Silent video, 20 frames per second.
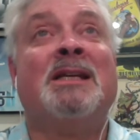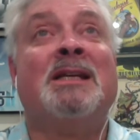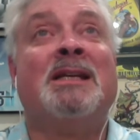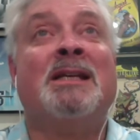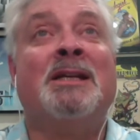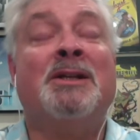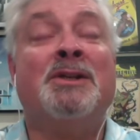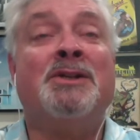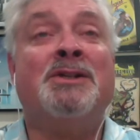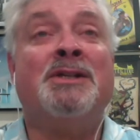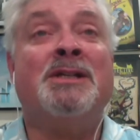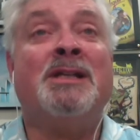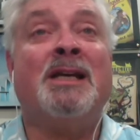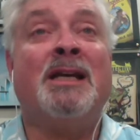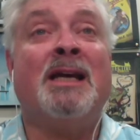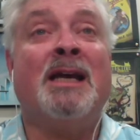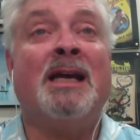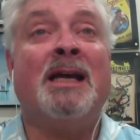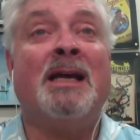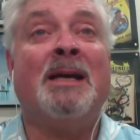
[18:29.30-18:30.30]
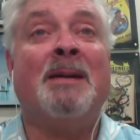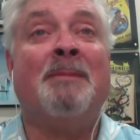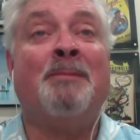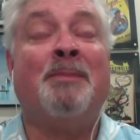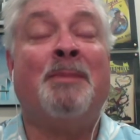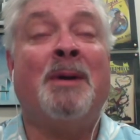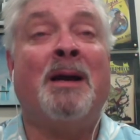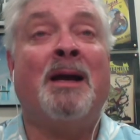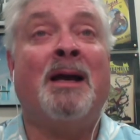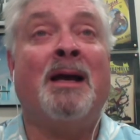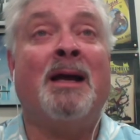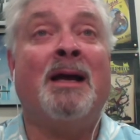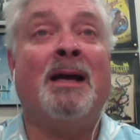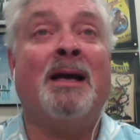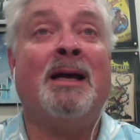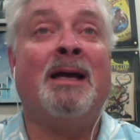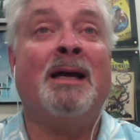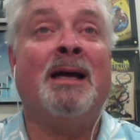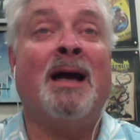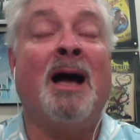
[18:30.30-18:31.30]
here's
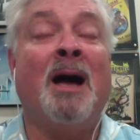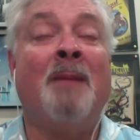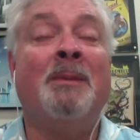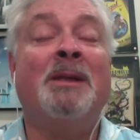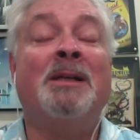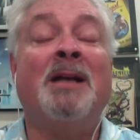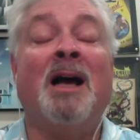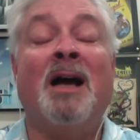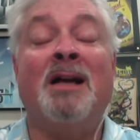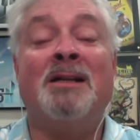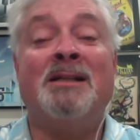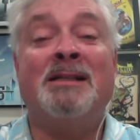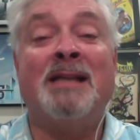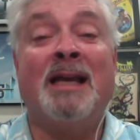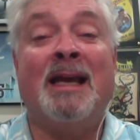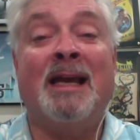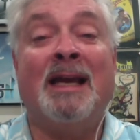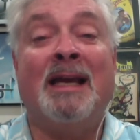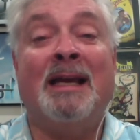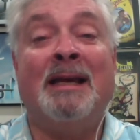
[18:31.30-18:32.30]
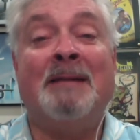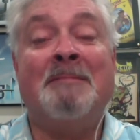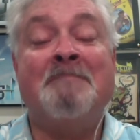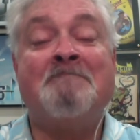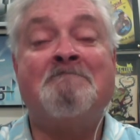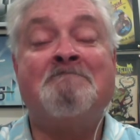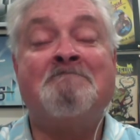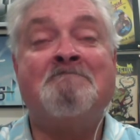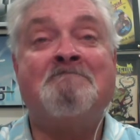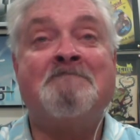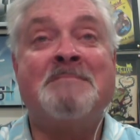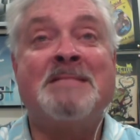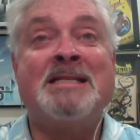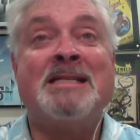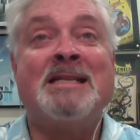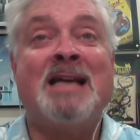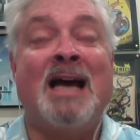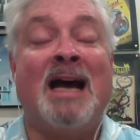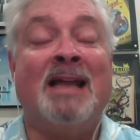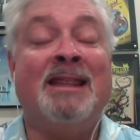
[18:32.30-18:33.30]
Omnidog saying,
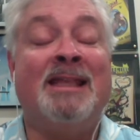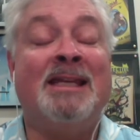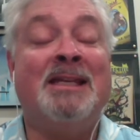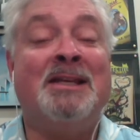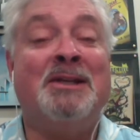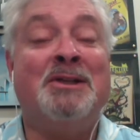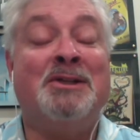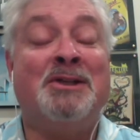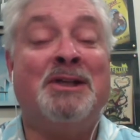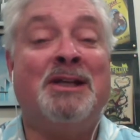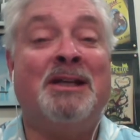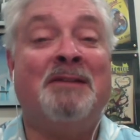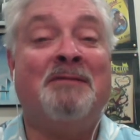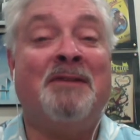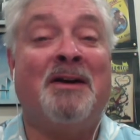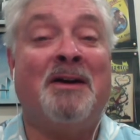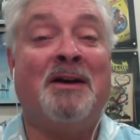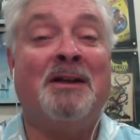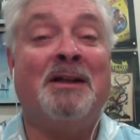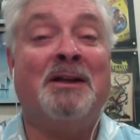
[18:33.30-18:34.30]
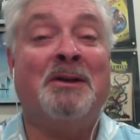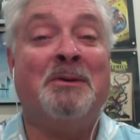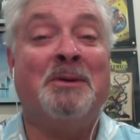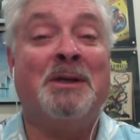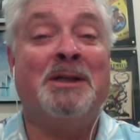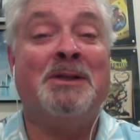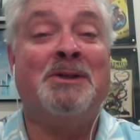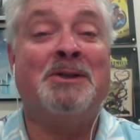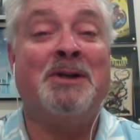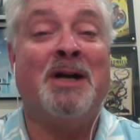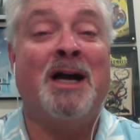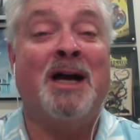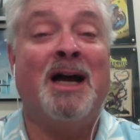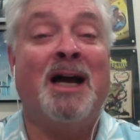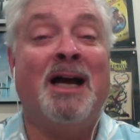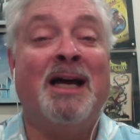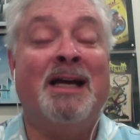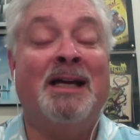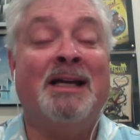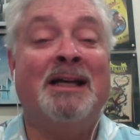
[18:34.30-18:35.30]
I think you should give Harley Quinn a
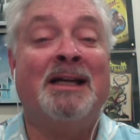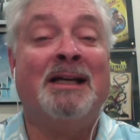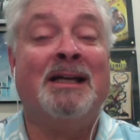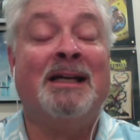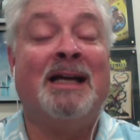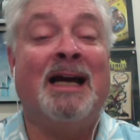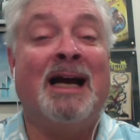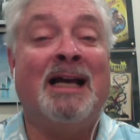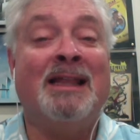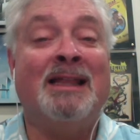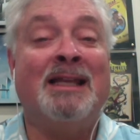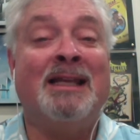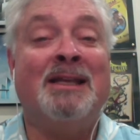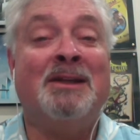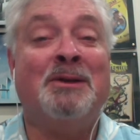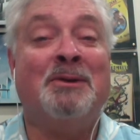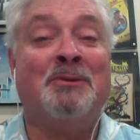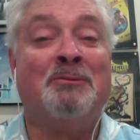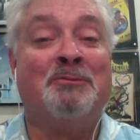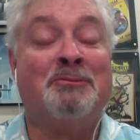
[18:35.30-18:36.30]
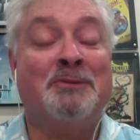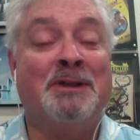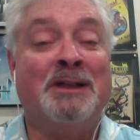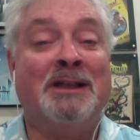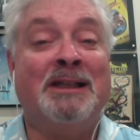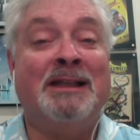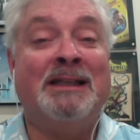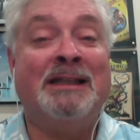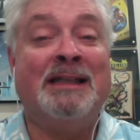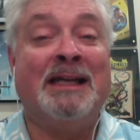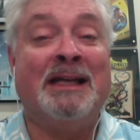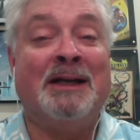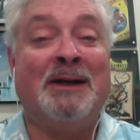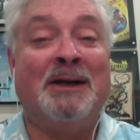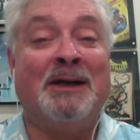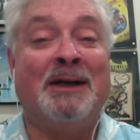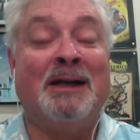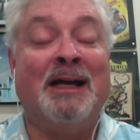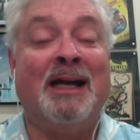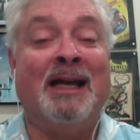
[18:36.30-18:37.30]
try. I think you'll really dig
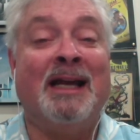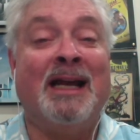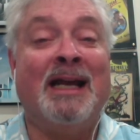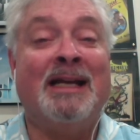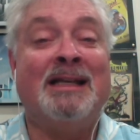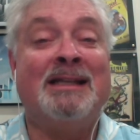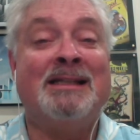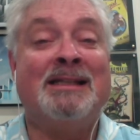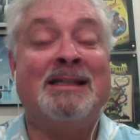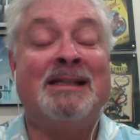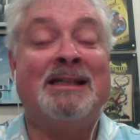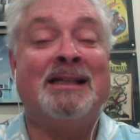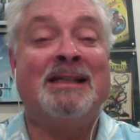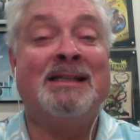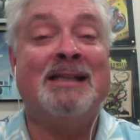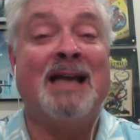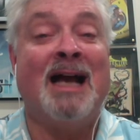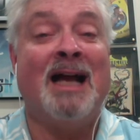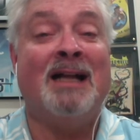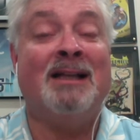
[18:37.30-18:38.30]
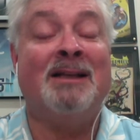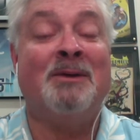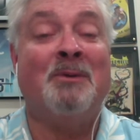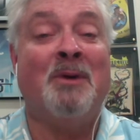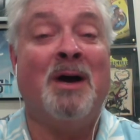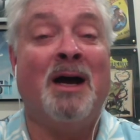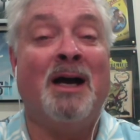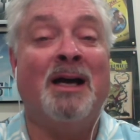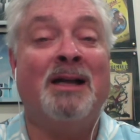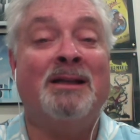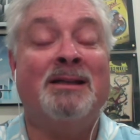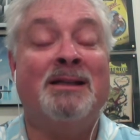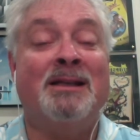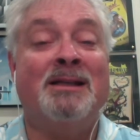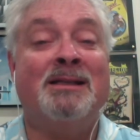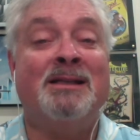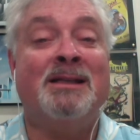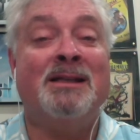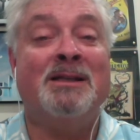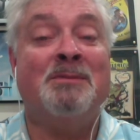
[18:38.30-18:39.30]
her, and I can see exactly why
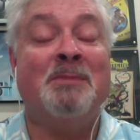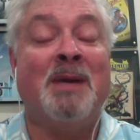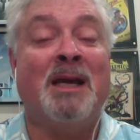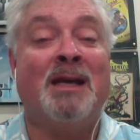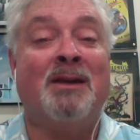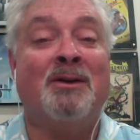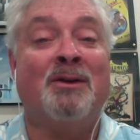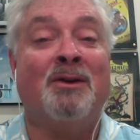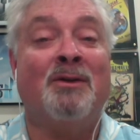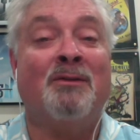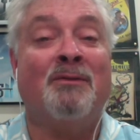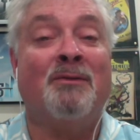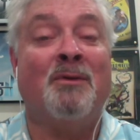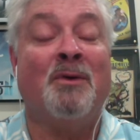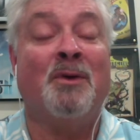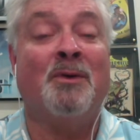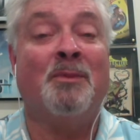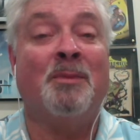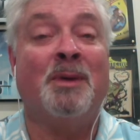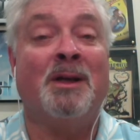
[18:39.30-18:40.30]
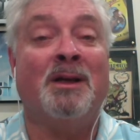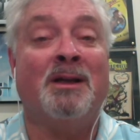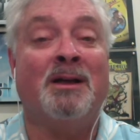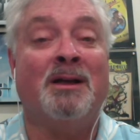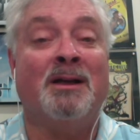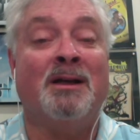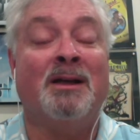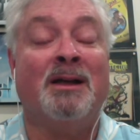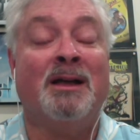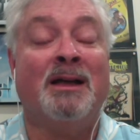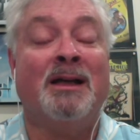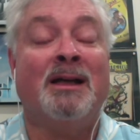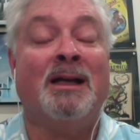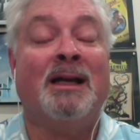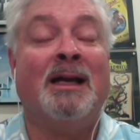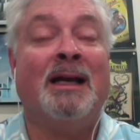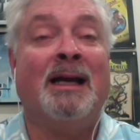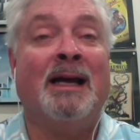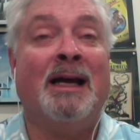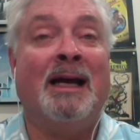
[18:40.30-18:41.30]
DC's making her the fourth pillar.
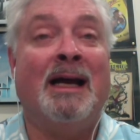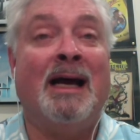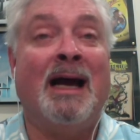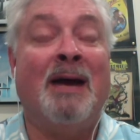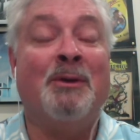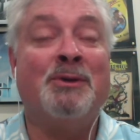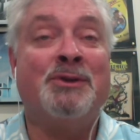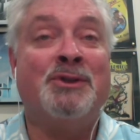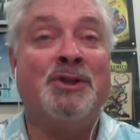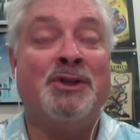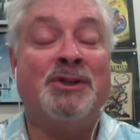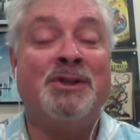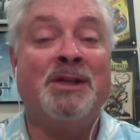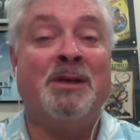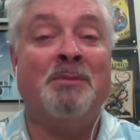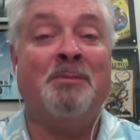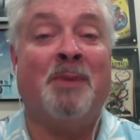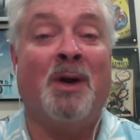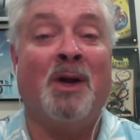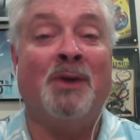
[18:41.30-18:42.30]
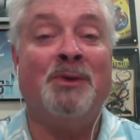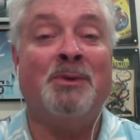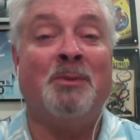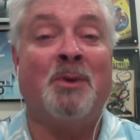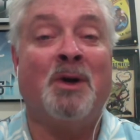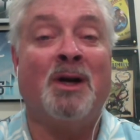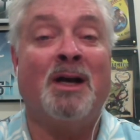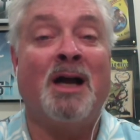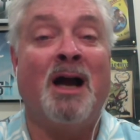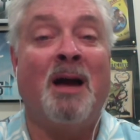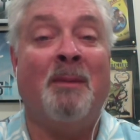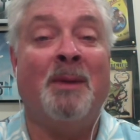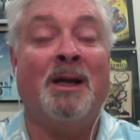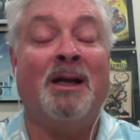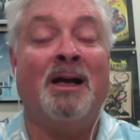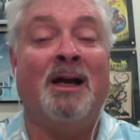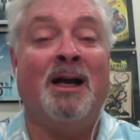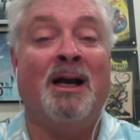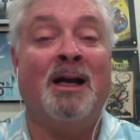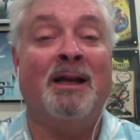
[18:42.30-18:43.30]
I was just at Baltimore
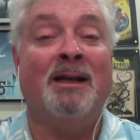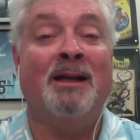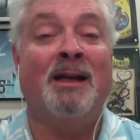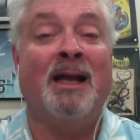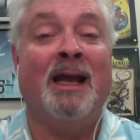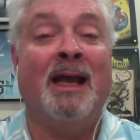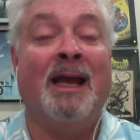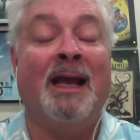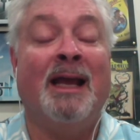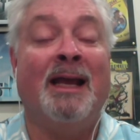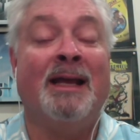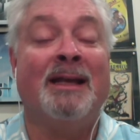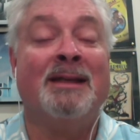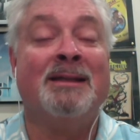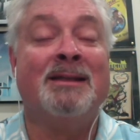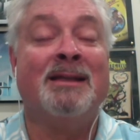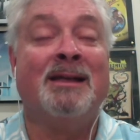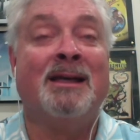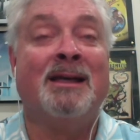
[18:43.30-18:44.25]
Comic-Con, and